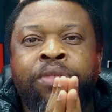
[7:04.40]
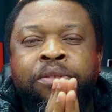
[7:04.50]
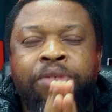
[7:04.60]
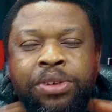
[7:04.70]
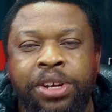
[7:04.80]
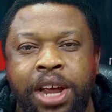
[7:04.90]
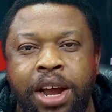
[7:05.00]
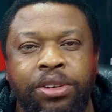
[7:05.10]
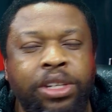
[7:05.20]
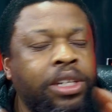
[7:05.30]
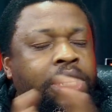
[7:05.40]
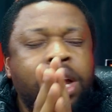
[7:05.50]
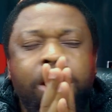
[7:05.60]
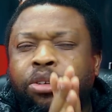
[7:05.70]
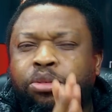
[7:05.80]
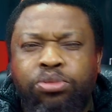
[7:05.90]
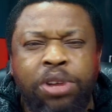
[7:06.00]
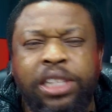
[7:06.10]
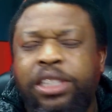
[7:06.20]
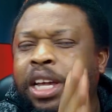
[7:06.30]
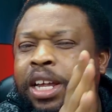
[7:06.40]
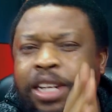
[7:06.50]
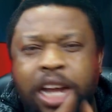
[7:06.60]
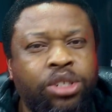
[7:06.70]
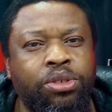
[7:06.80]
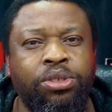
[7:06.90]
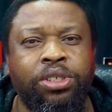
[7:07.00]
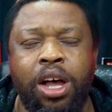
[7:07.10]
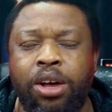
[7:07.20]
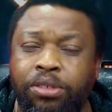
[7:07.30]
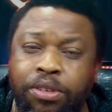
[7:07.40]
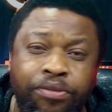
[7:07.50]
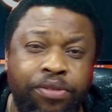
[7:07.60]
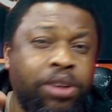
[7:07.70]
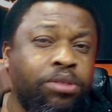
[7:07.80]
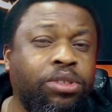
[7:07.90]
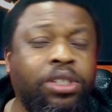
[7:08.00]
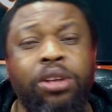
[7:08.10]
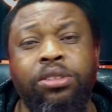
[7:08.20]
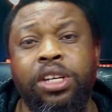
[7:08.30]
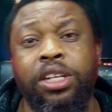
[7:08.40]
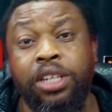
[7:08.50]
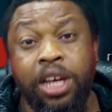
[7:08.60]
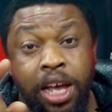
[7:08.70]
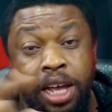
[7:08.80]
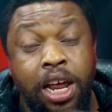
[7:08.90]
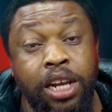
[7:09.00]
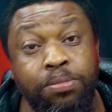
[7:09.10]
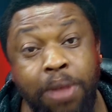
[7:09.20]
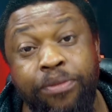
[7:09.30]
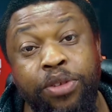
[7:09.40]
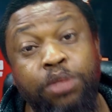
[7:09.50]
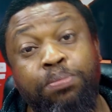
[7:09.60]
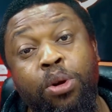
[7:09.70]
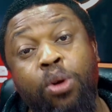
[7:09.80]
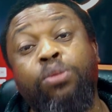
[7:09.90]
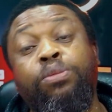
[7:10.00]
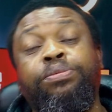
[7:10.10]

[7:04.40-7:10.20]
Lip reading: very airy, great natural sound, very good soundstage. That is my first pro.